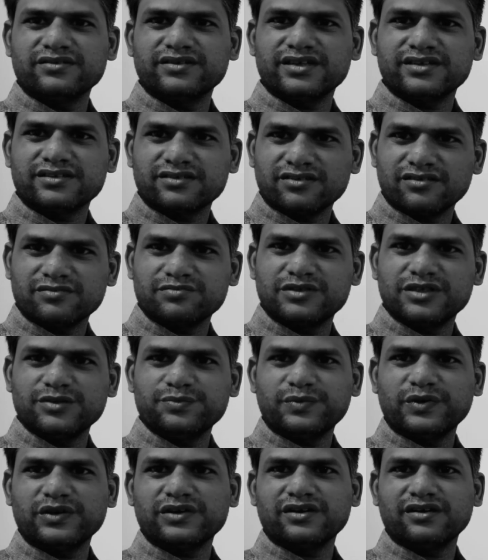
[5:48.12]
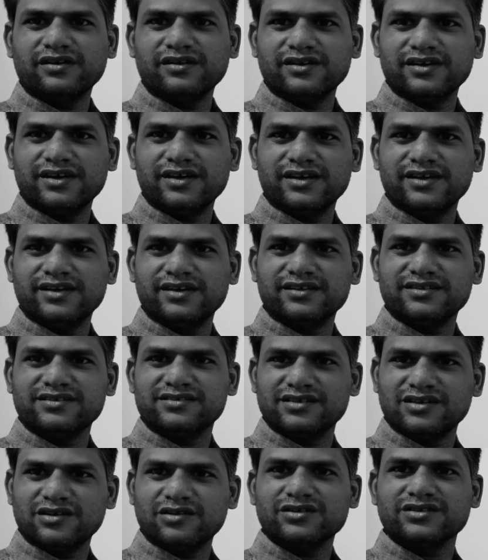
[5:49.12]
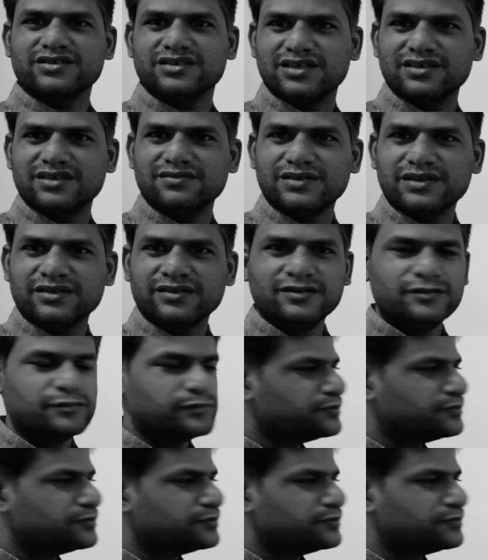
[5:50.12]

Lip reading: desktop chip or a Xeon server,